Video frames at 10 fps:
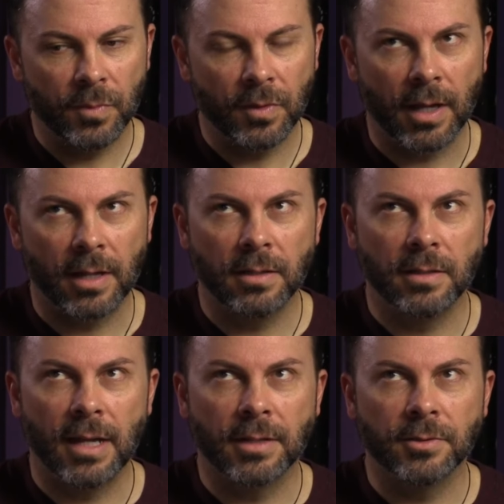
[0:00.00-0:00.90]
that
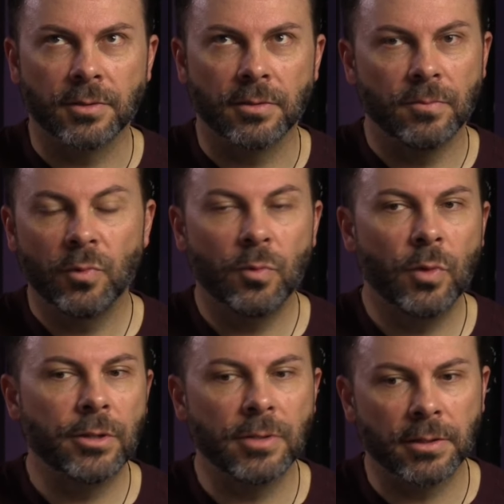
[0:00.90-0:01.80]
an actor,
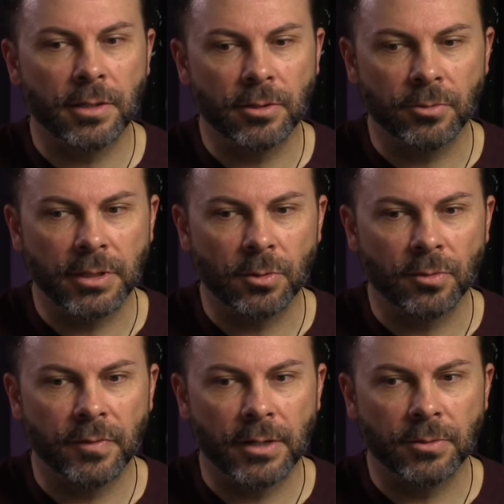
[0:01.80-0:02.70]
whether or not they're green
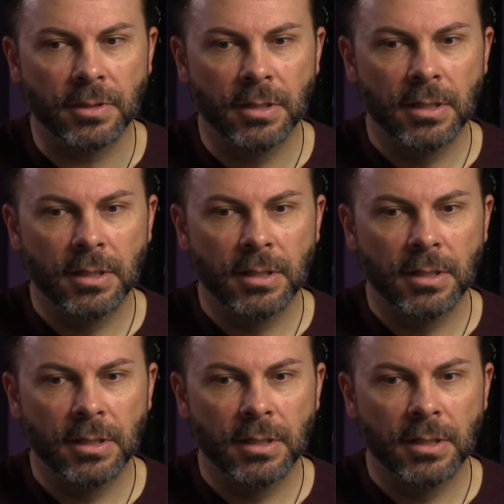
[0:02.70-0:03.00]
or veteran,